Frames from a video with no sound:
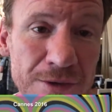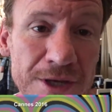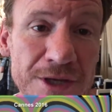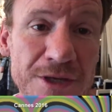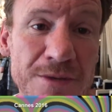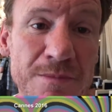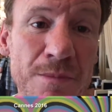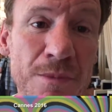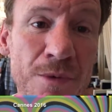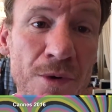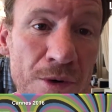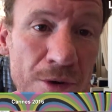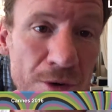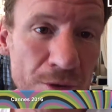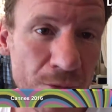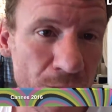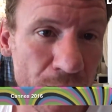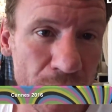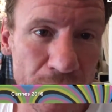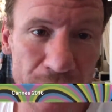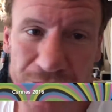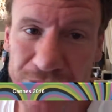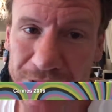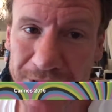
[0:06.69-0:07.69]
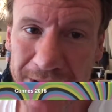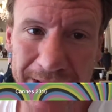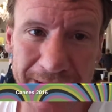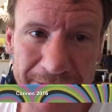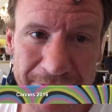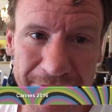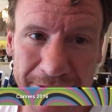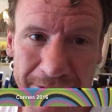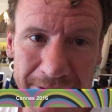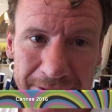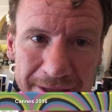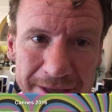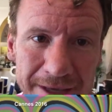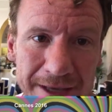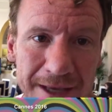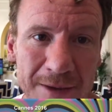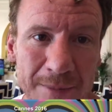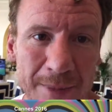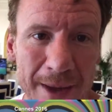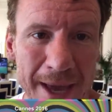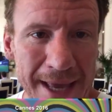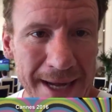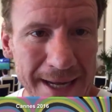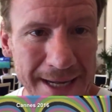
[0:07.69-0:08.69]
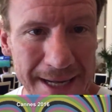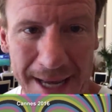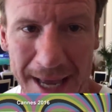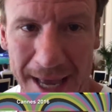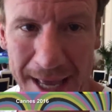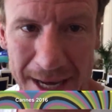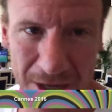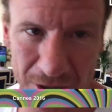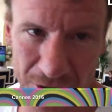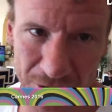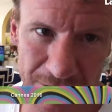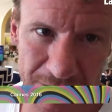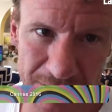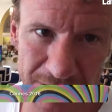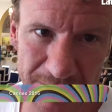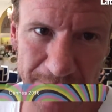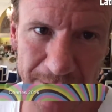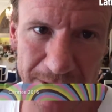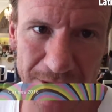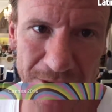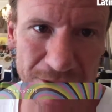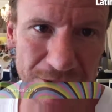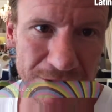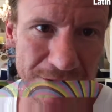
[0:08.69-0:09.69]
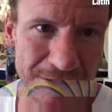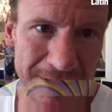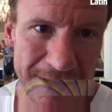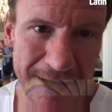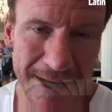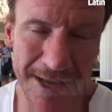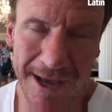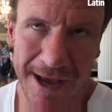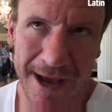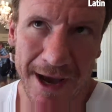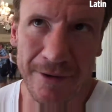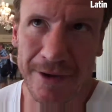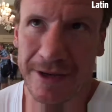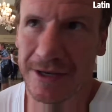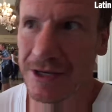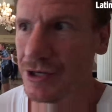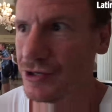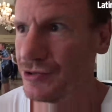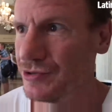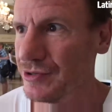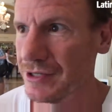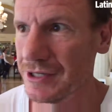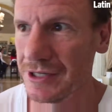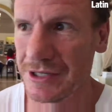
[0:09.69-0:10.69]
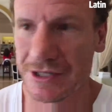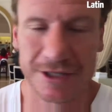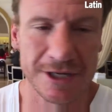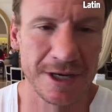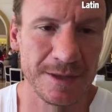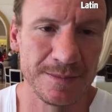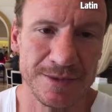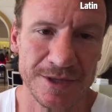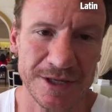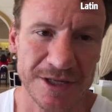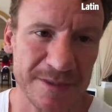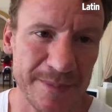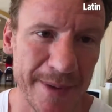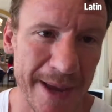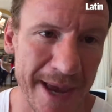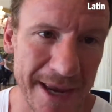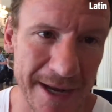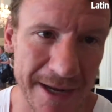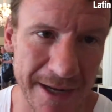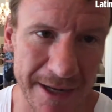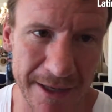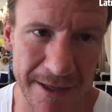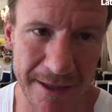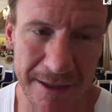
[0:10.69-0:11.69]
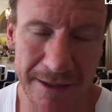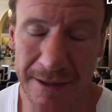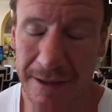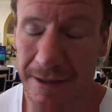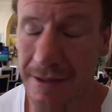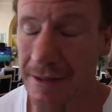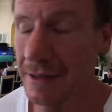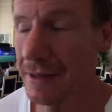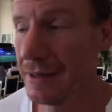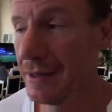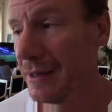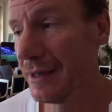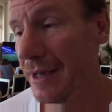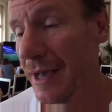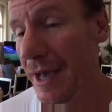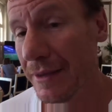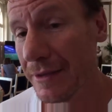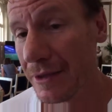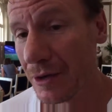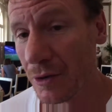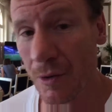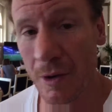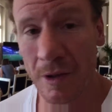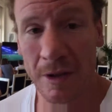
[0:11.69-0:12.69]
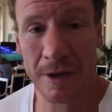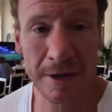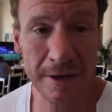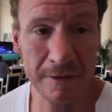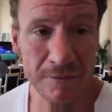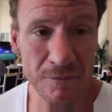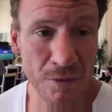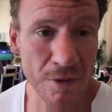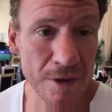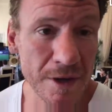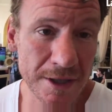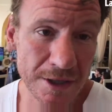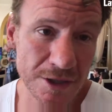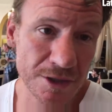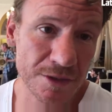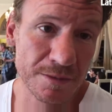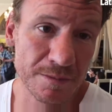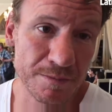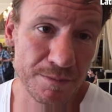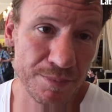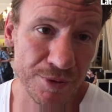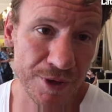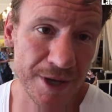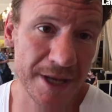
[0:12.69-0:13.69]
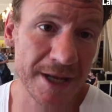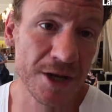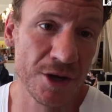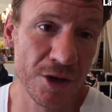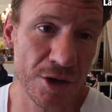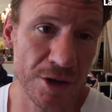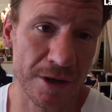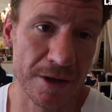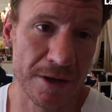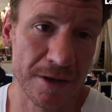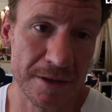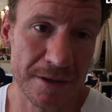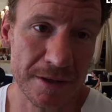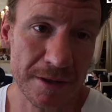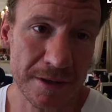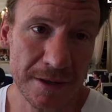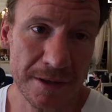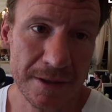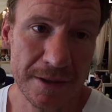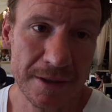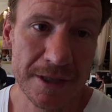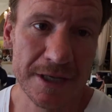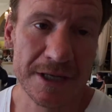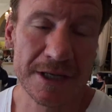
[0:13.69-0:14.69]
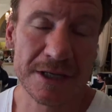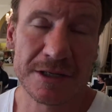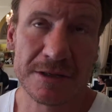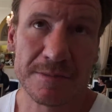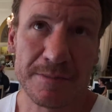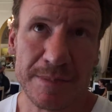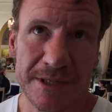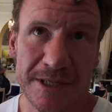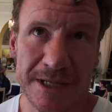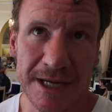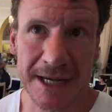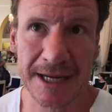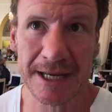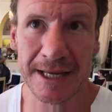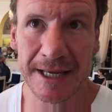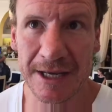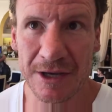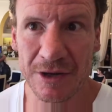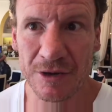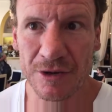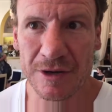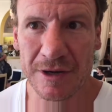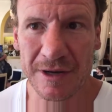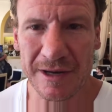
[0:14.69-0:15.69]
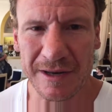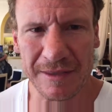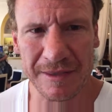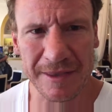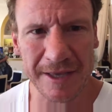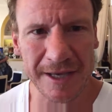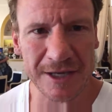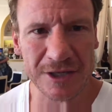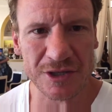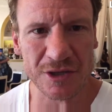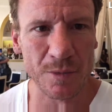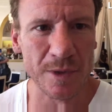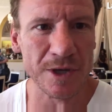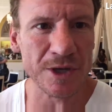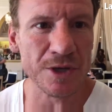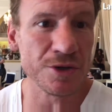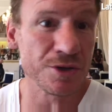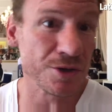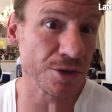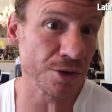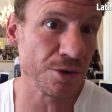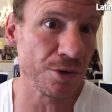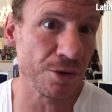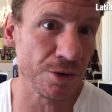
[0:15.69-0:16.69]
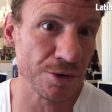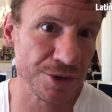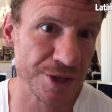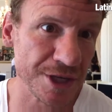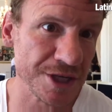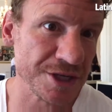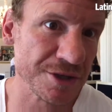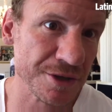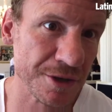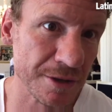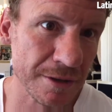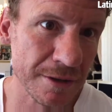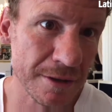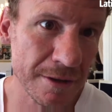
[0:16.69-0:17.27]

There's more awards than ever. They keep adding categories because our industry just keeps expanding, and the quality of work is pretty good. It's particularly good in things that we used to call digital.